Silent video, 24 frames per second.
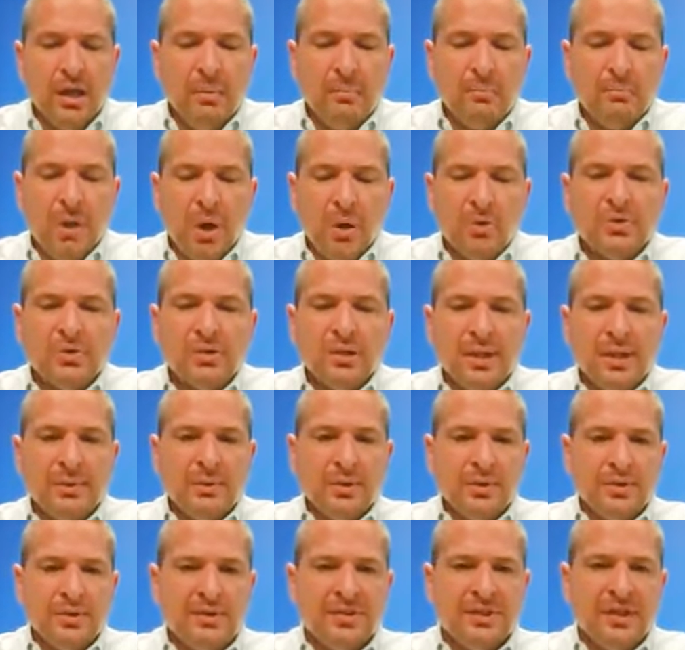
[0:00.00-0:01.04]
Most
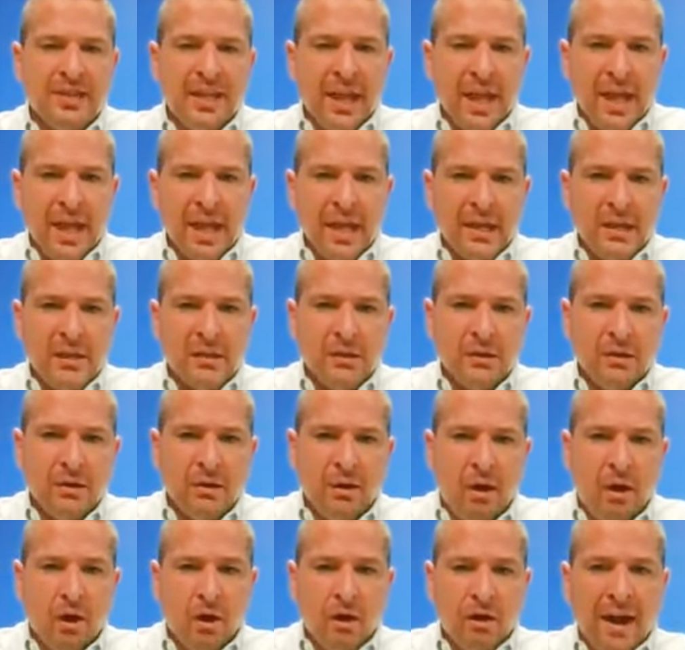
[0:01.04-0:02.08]
lenders today
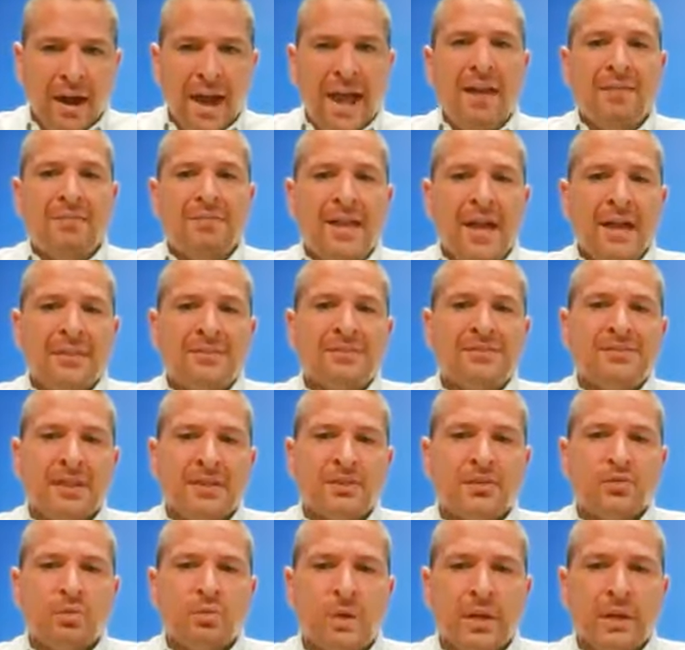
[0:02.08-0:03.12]
are at that
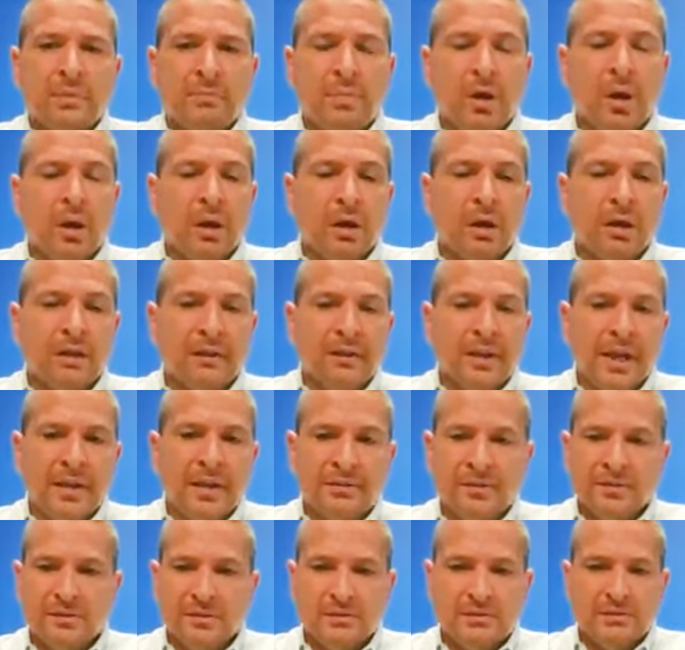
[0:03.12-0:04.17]
six twenty mark, and
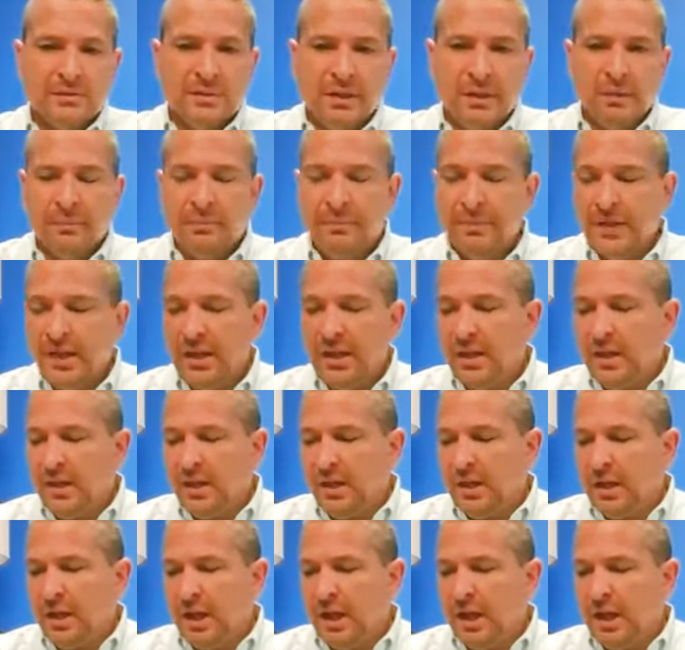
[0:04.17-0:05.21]
that's, you know,
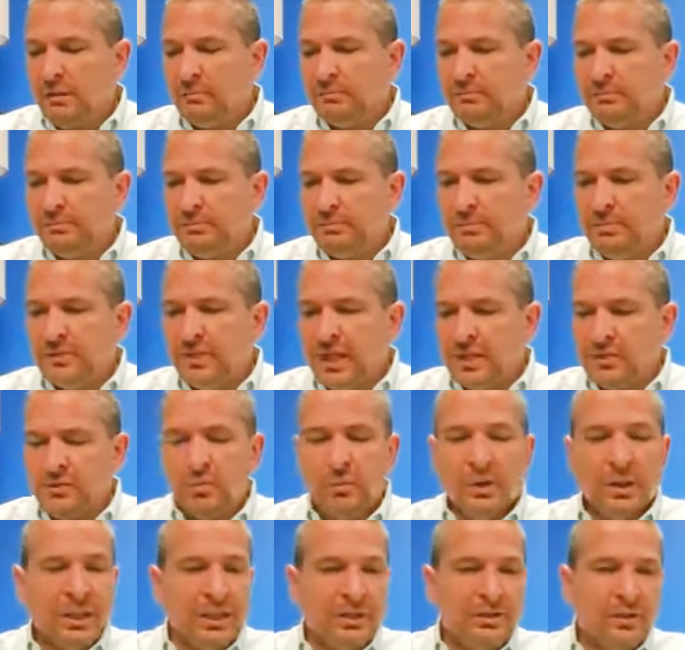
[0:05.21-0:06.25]
uh, that's
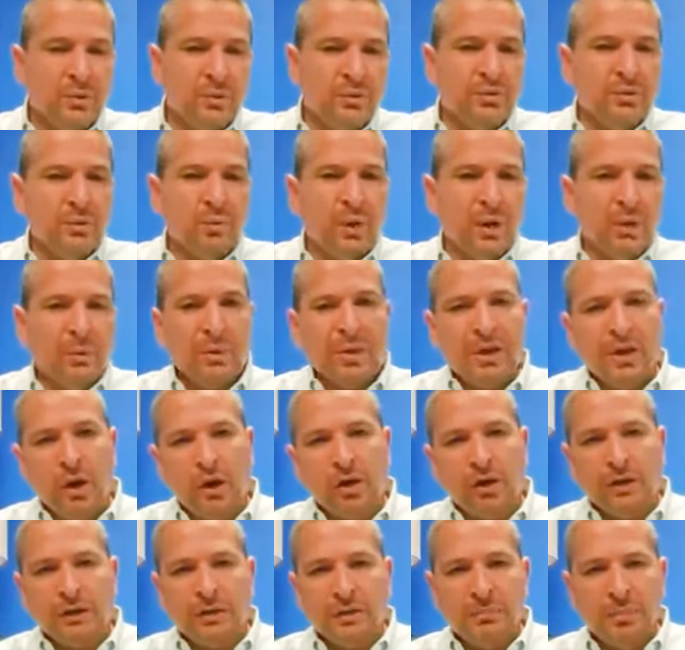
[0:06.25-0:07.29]
really due to where we
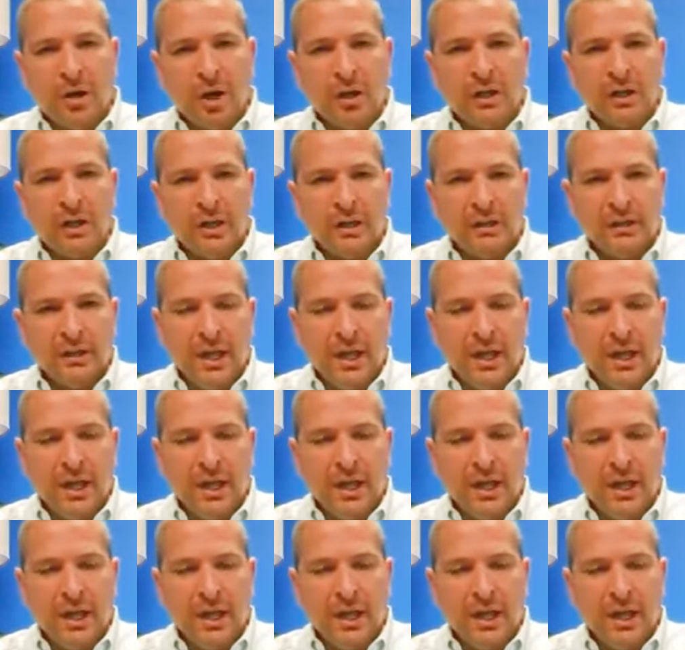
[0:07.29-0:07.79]
are in the market